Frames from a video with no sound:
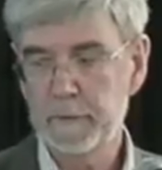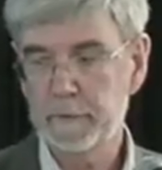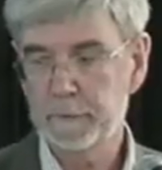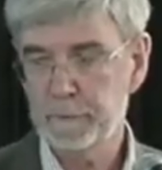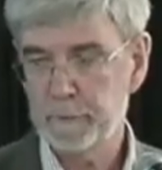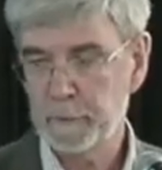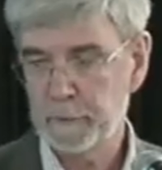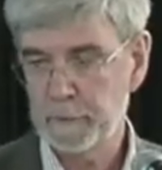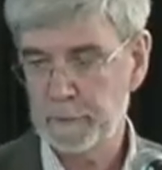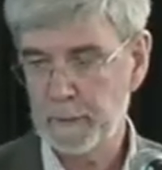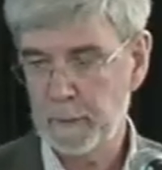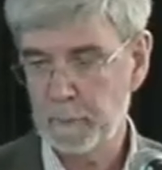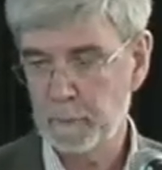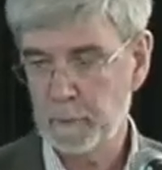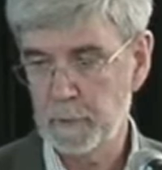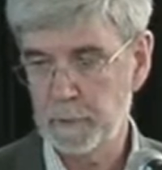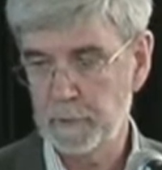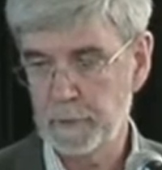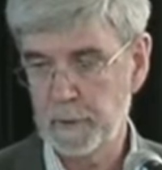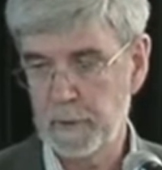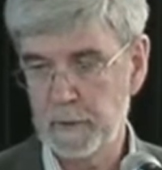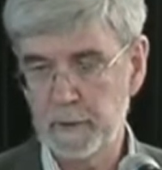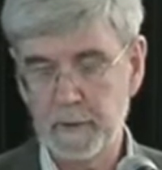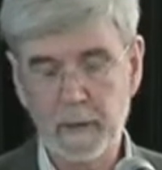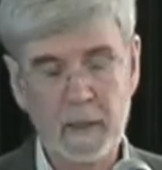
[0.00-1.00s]
for example
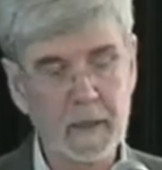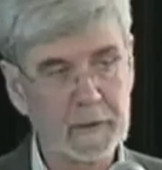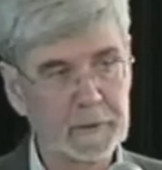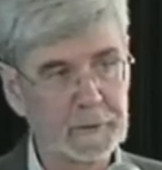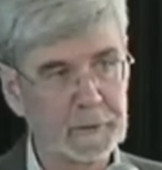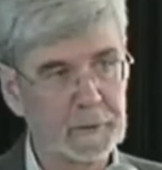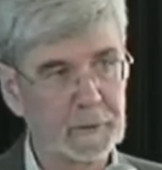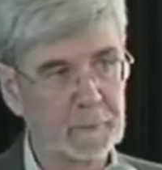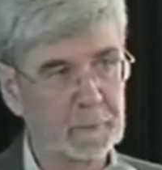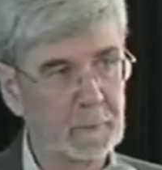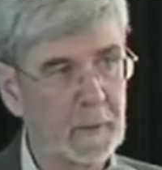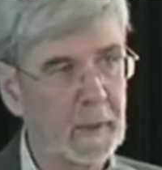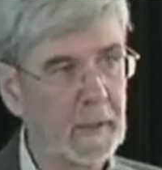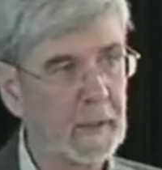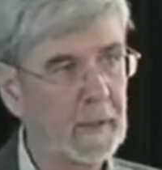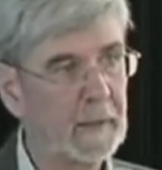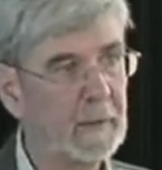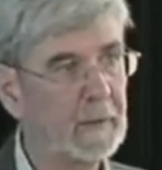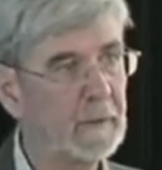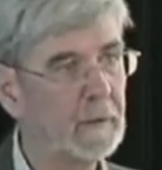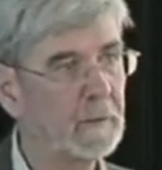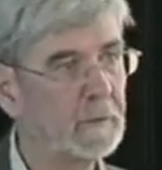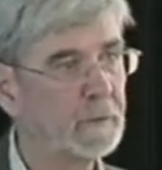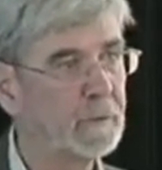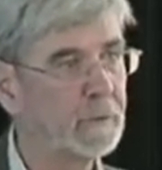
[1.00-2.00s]
around Hudson
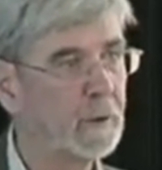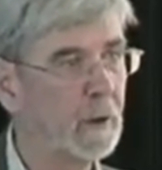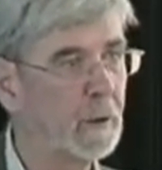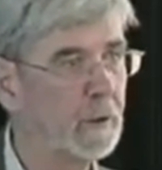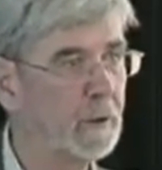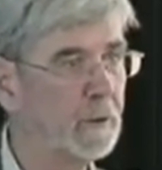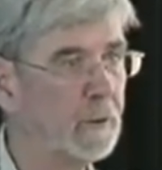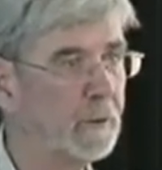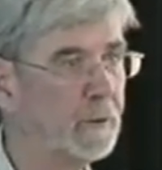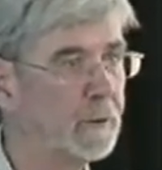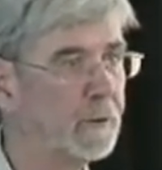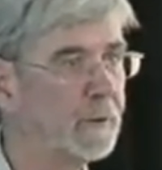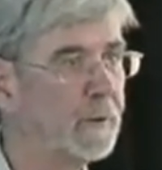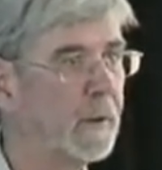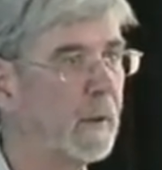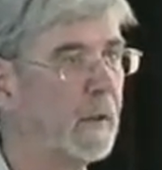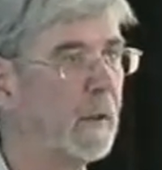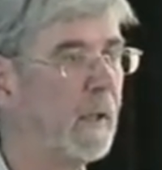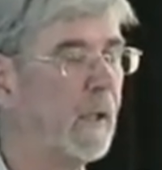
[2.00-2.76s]
Bay, rose,